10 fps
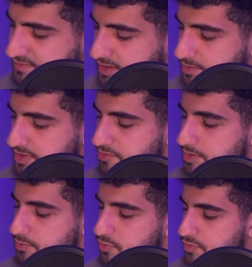will be
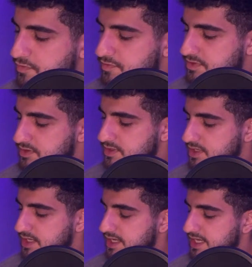removed,
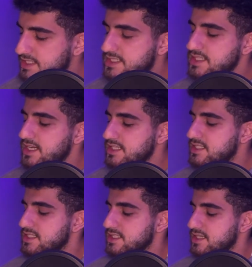it's like
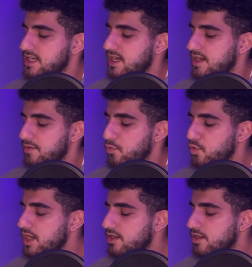
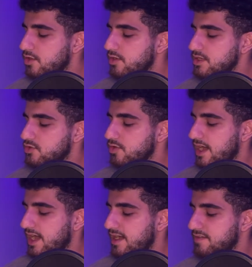we are going to
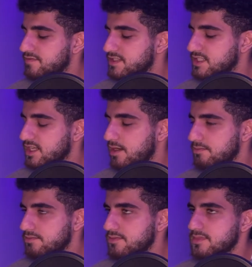have
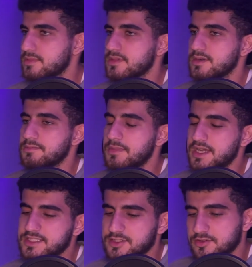some
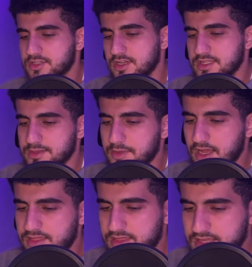merge sort on them.
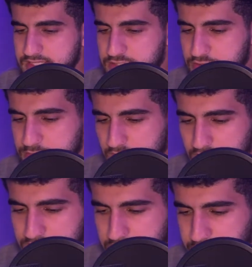I think it should be
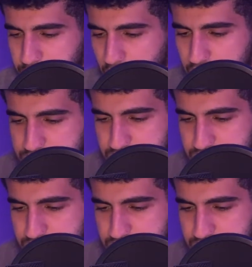on the right